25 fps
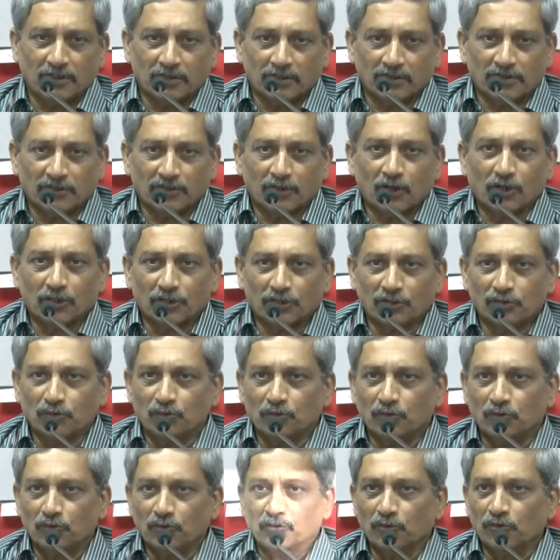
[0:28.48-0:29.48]
not
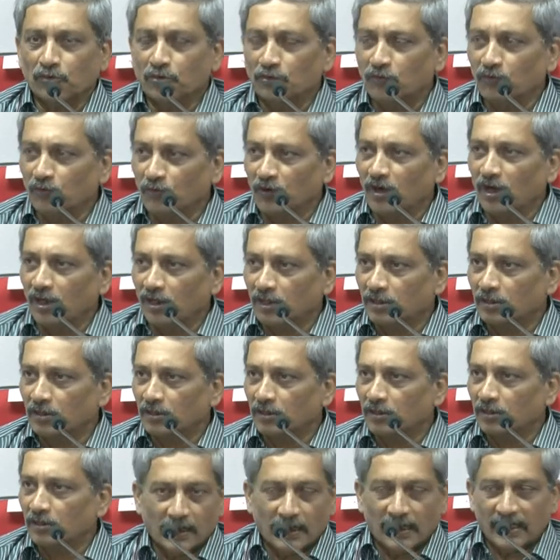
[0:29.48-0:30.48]
to work.
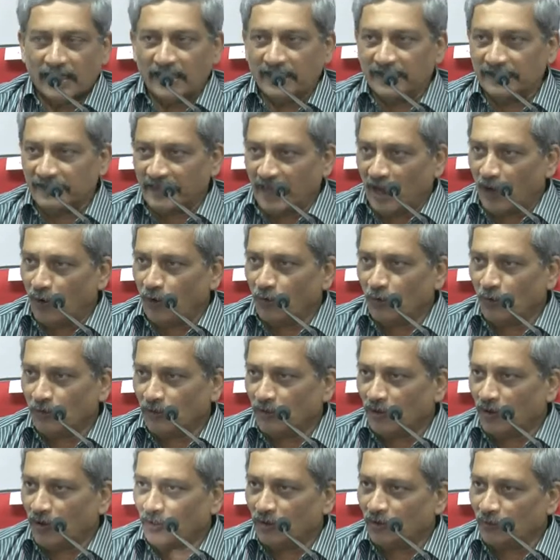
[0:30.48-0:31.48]
And now
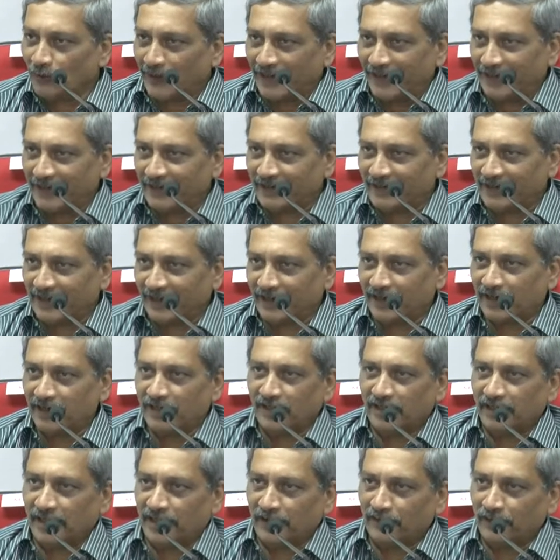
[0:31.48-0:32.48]
on
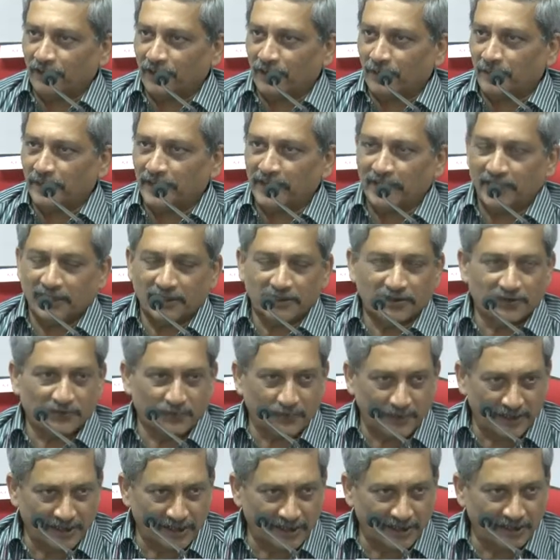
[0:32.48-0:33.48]
22nd, there will be
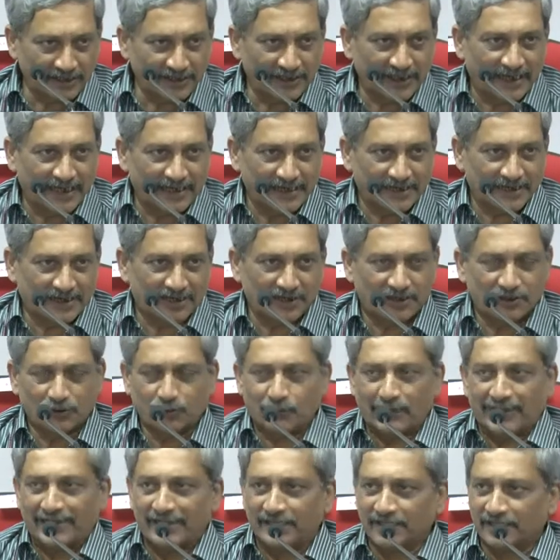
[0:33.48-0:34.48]
speaker's election,
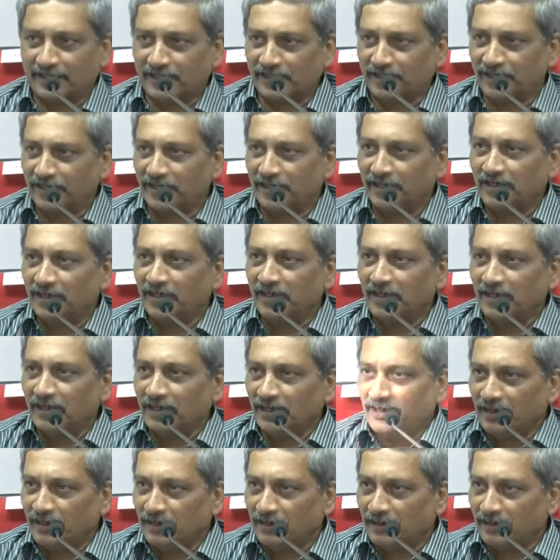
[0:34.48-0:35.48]
23rd,
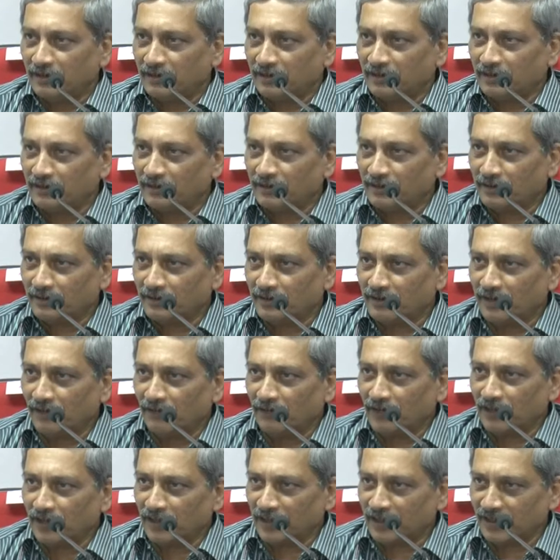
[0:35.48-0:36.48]

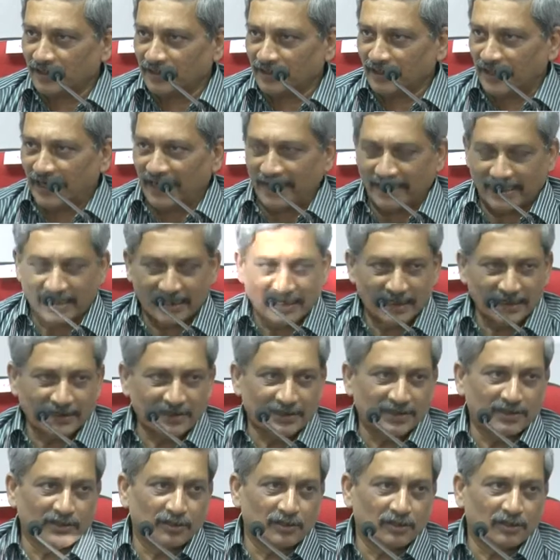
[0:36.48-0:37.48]
governor's
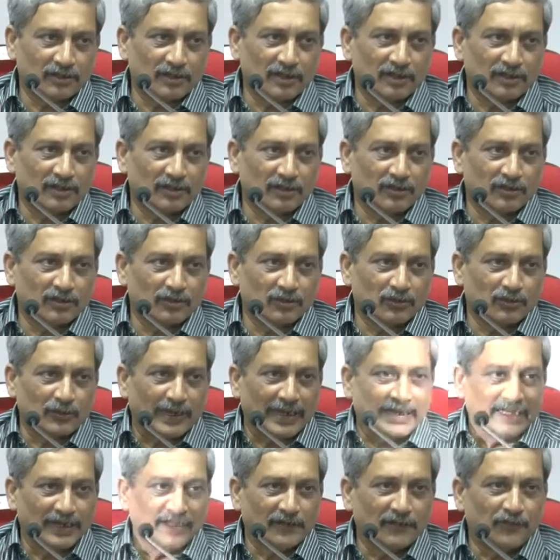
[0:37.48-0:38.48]
address,
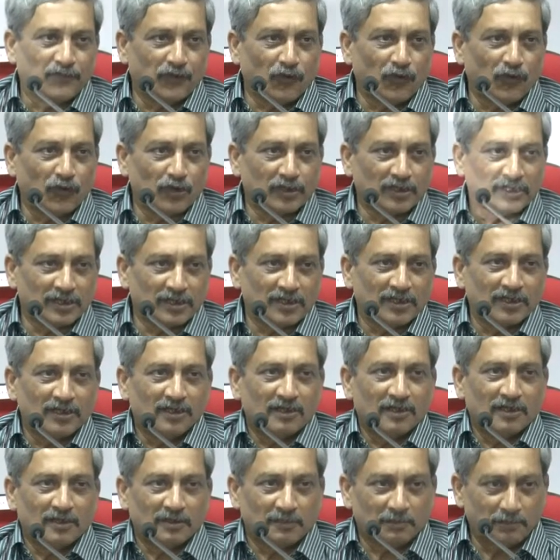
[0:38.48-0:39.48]
24th,
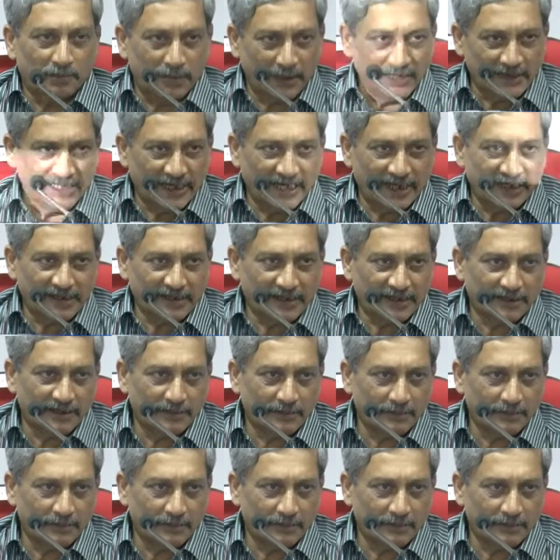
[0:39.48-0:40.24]
budget,